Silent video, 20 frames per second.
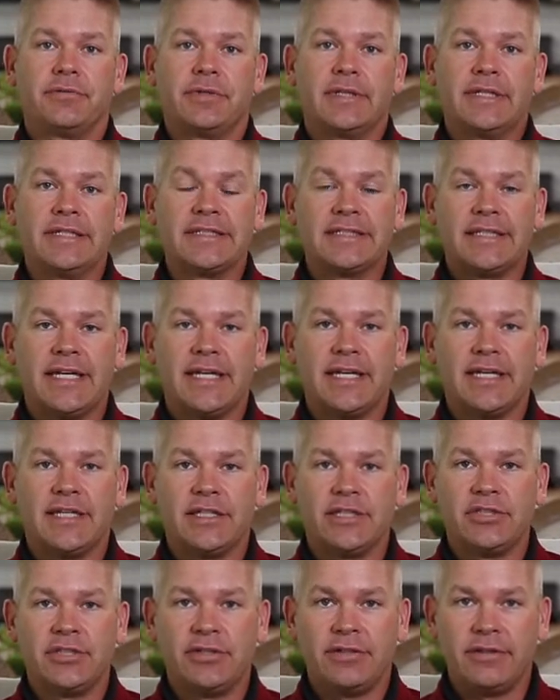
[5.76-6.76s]
real estate
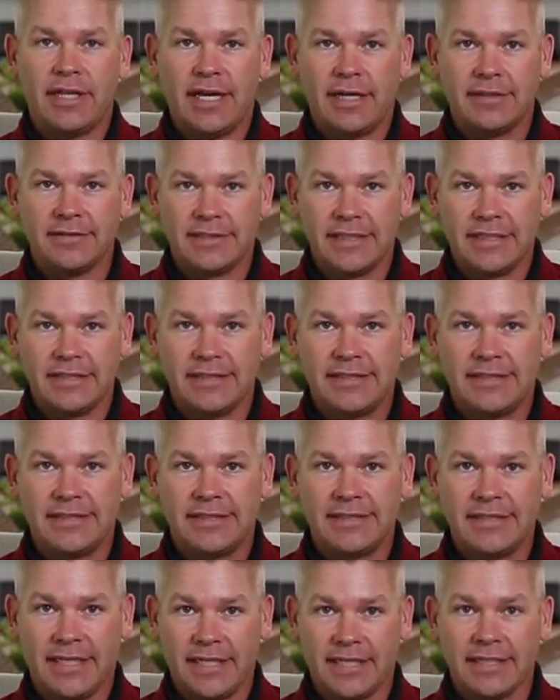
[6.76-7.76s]
in
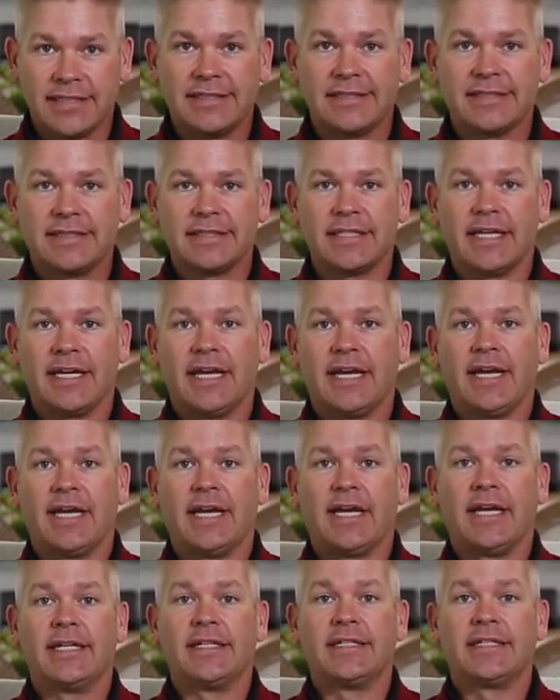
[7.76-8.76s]
2006.
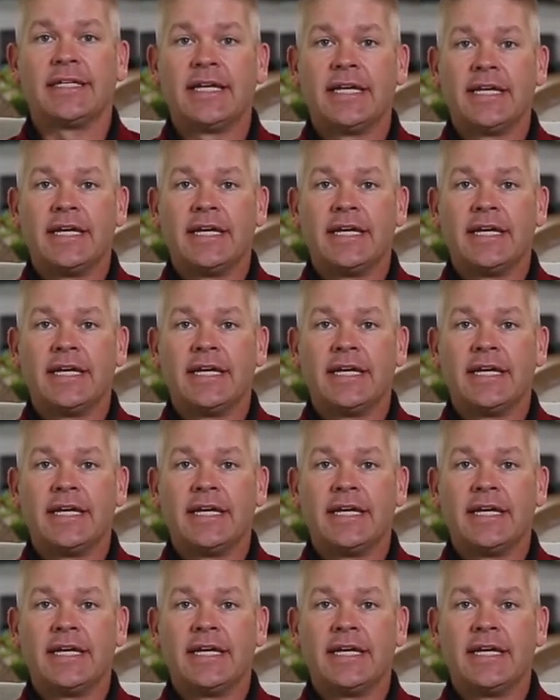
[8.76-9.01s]
And